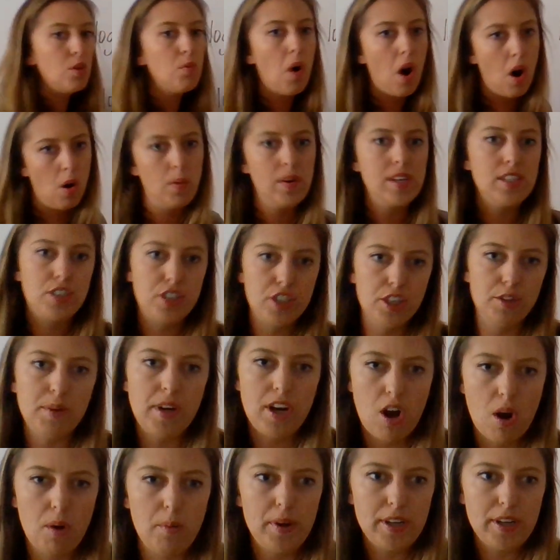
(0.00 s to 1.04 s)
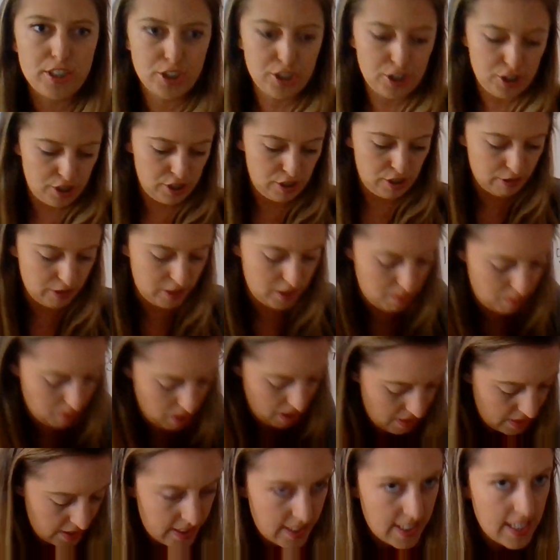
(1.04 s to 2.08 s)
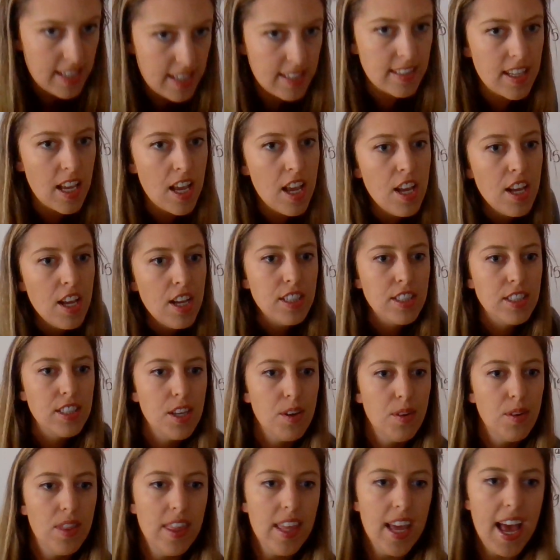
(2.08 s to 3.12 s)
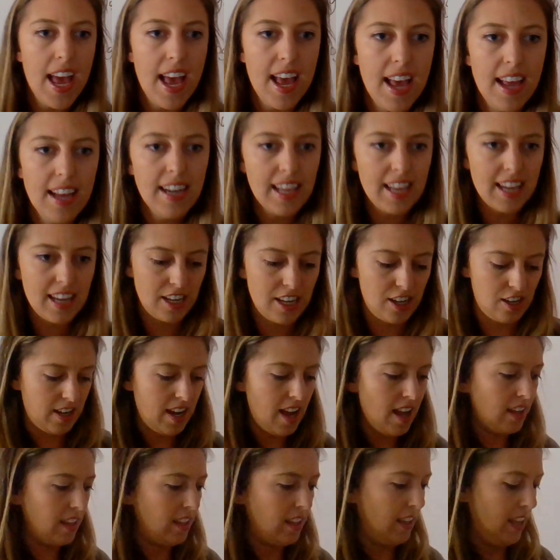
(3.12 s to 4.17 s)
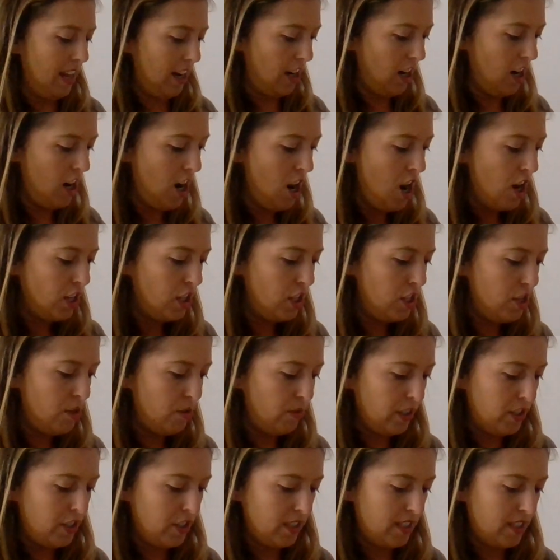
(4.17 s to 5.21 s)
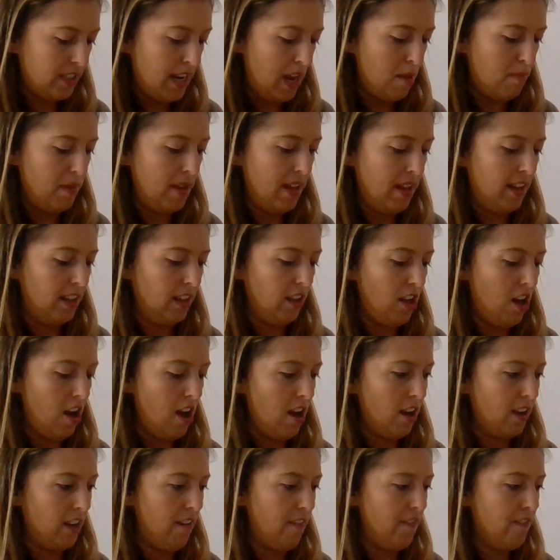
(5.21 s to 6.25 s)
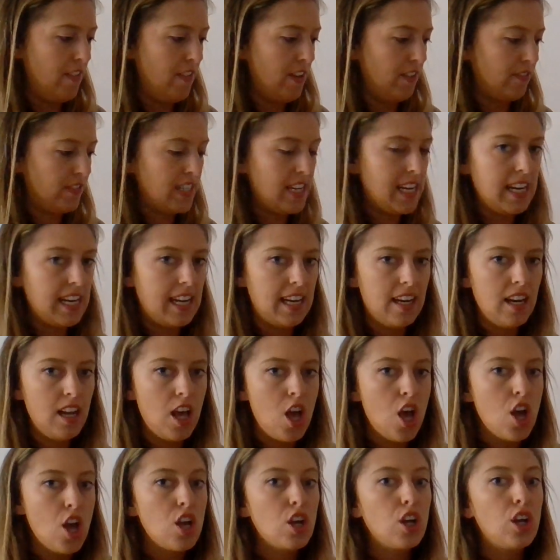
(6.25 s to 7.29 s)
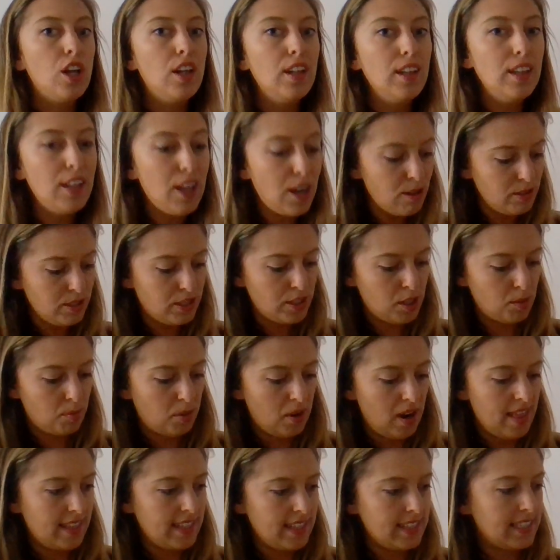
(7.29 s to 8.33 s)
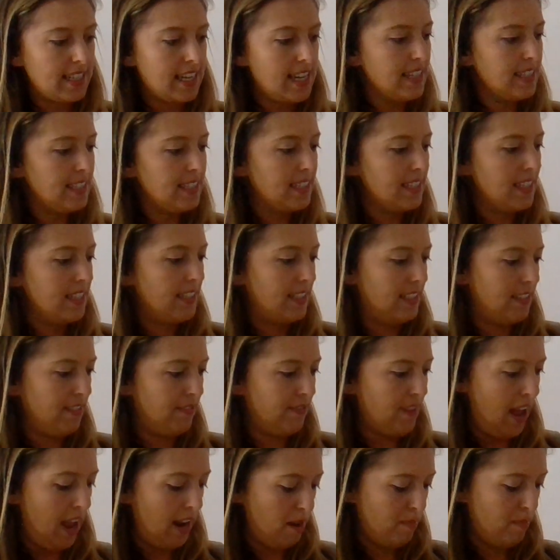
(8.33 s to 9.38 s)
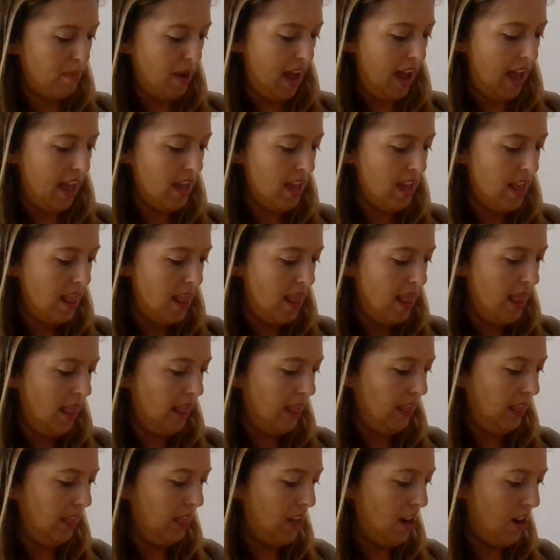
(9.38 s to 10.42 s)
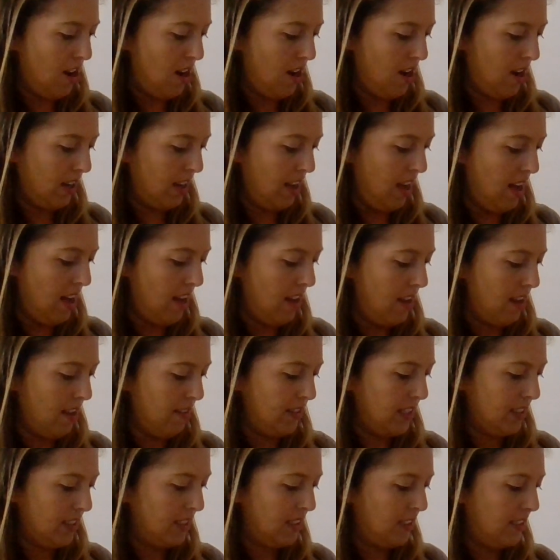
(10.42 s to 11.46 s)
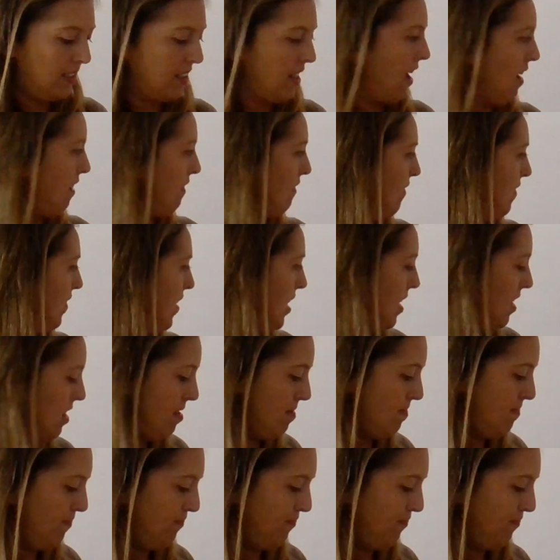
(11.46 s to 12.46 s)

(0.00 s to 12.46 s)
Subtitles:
you always do and always should use the parentheses. So then in your calculator, you could just type in log of 15, close your parentheses, divided by log of 7.